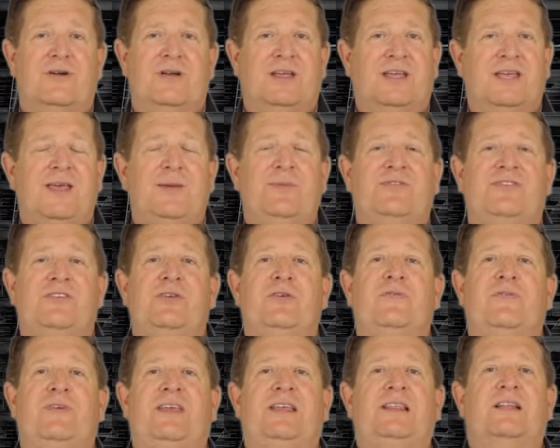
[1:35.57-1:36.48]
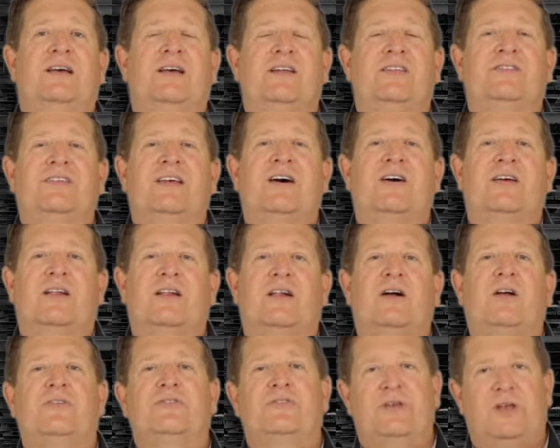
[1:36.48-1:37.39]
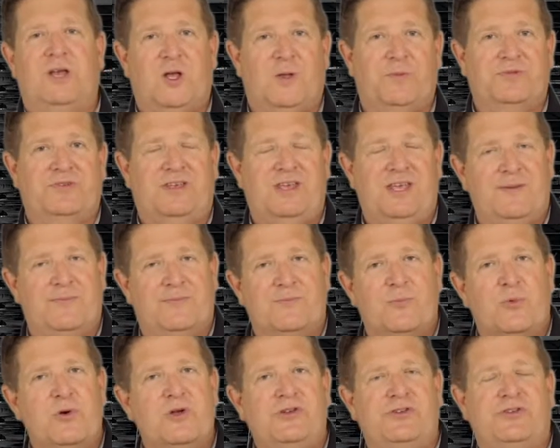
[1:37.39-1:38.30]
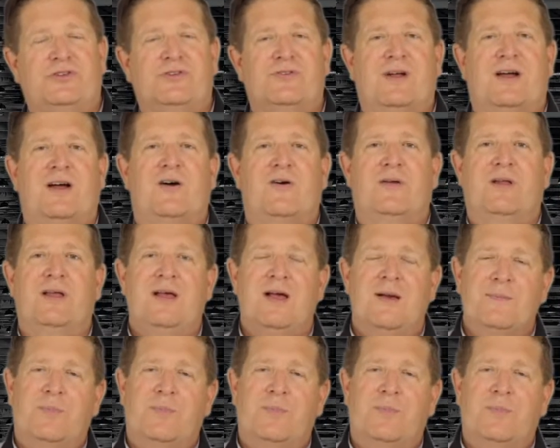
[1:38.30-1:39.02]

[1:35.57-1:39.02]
It keeps the UV lights out and also helps keep moisture out.